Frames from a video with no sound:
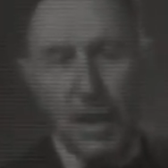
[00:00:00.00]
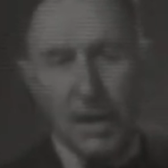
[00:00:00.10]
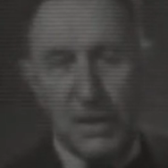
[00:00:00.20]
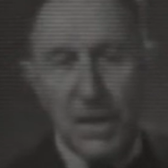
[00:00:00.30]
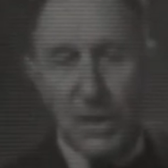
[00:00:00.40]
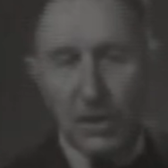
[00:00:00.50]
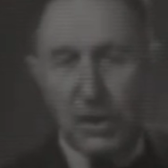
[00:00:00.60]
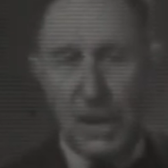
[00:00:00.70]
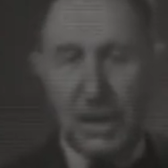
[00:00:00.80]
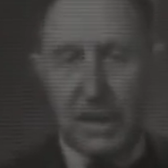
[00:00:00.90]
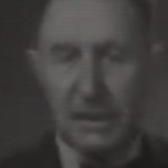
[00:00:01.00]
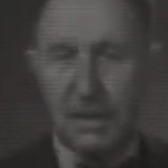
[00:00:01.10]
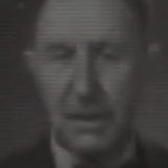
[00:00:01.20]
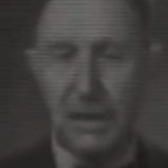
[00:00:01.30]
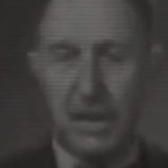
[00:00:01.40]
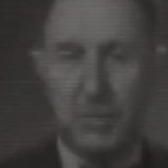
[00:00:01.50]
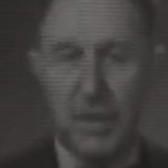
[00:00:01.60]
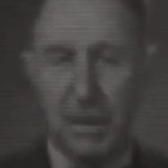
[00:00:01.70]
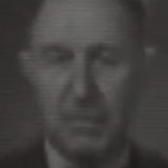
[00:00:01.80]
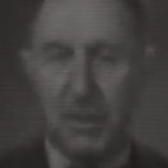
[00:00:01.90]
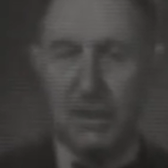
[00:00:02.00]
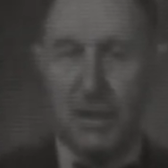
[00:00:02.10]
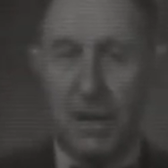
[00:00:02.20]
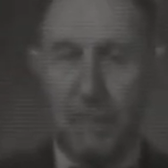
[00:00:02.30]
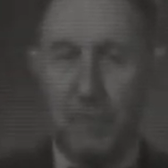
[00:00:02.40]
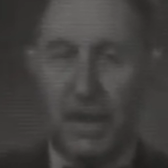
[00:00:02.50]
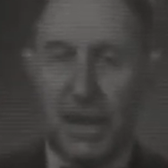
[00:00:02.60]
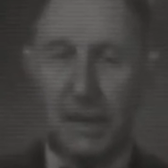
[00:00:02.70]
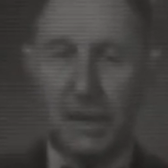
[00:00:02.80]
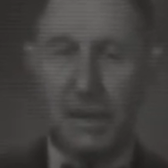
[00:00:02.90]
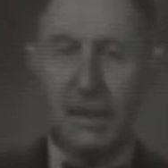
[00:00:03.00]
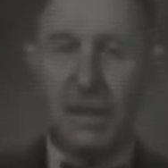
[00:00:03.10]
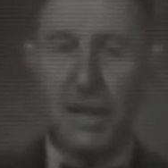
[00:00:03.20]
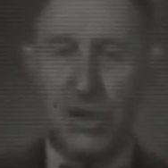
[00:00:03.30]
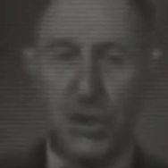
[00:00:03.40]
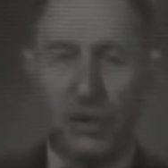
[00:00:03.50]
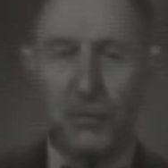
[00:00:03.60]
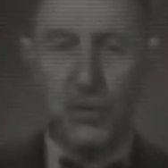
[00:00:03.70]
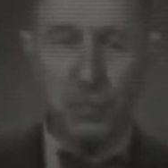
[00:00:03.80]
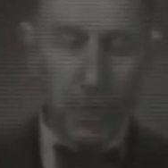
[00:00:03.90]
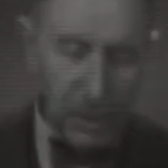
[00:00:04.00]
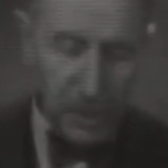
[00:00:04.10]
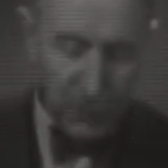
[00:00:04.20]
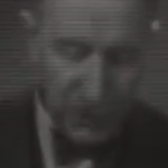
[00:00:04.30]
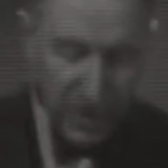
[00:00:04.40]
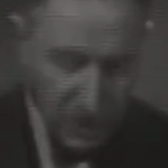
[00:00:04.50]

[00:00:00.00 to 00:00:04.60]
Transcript: These early electrical experiments began the creation of small effects